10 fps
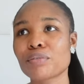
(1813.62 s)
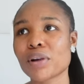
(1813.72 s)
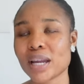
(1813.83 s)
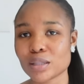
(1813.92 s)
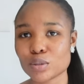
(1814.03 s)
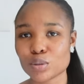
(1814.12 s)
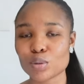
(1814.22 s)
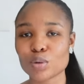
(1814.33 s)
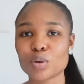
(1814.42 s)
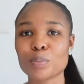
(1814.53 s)
great, to
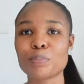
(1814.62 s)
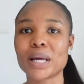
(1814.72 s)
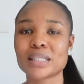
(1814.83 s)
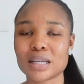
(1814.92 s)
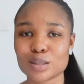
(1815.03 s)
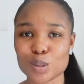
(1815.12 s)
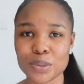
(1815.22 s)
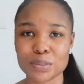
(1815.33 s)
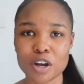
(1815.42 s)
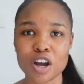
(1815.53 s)
look better, to
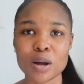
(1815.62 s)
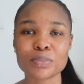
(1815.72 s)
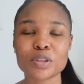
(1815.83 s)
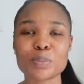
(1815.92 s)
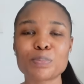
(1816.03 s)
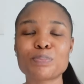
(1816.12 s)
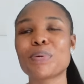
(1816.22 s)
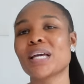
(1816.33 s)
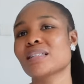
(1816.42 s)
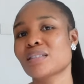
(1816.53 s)
become the
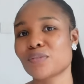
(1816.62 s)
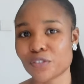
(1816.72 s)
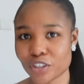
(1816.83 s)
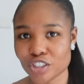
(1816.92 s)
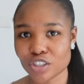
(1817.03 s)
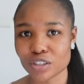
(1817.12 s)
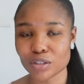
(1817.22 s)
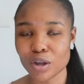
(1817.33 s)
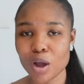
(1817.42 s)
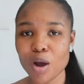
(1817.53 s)
best version